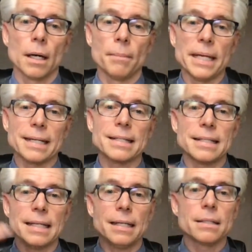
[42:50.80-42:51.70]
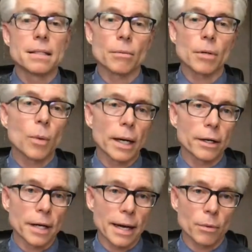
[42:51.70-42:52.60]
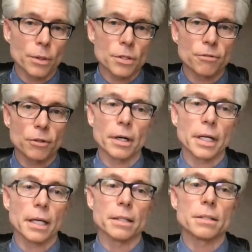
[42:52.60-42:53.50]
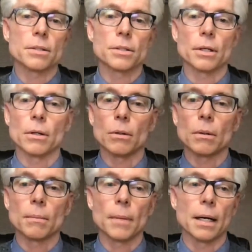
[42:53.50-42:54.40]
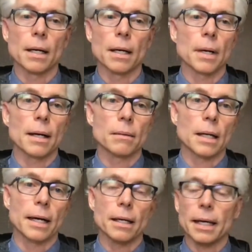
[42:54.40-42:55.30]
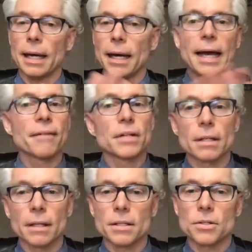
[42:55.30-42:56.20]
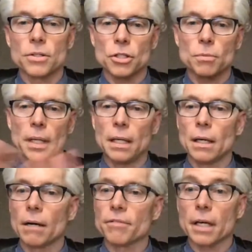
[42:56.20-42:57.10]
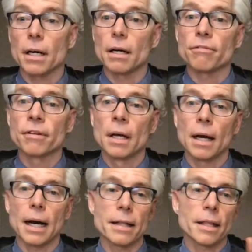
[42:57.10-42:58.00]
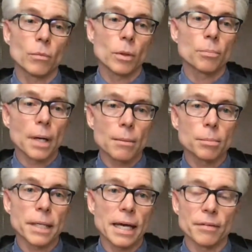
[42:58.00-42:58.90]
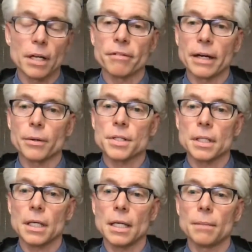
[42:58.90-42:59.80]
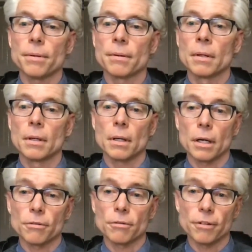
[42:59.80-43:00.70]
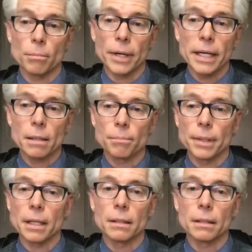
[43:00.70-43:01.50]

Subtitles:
exceeds the required hours for our kids. So I haven't, this is just me off the cuff. I think we'll probably have enough hours to keep our fall break, but